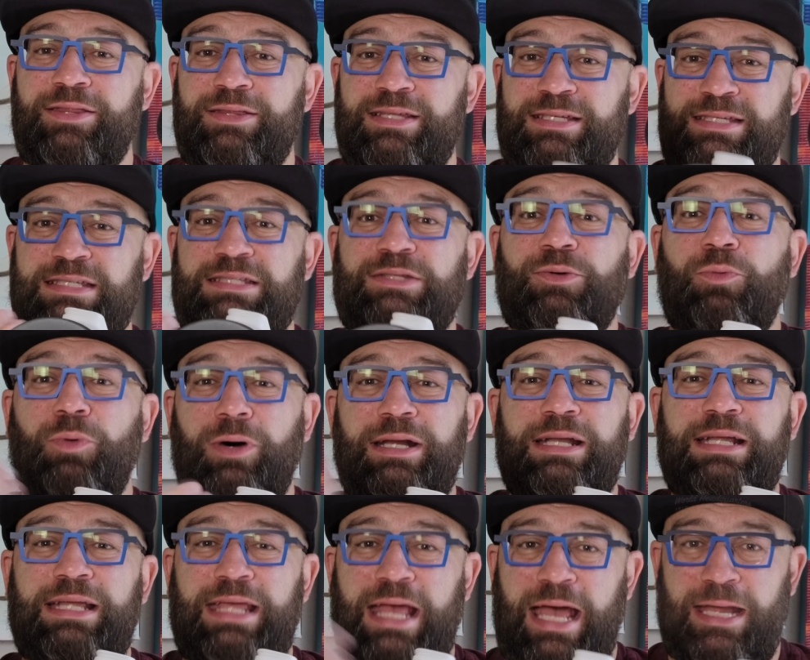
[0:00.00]
This is the one
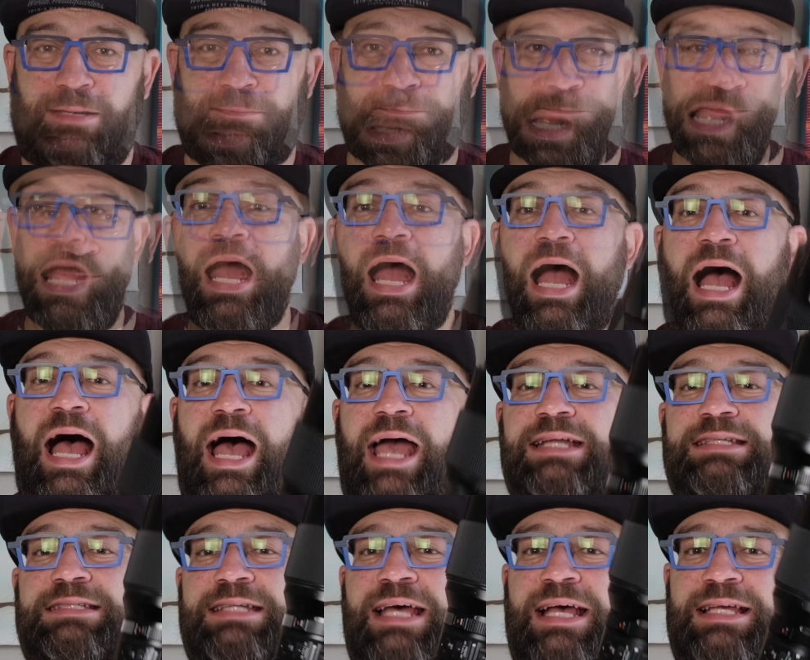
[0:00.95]
to get. I
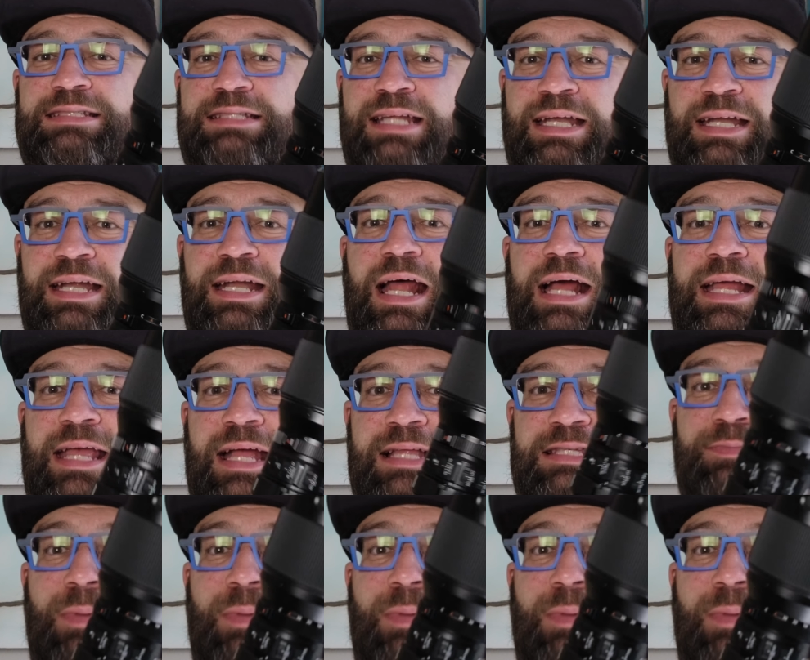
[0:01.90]
tested it against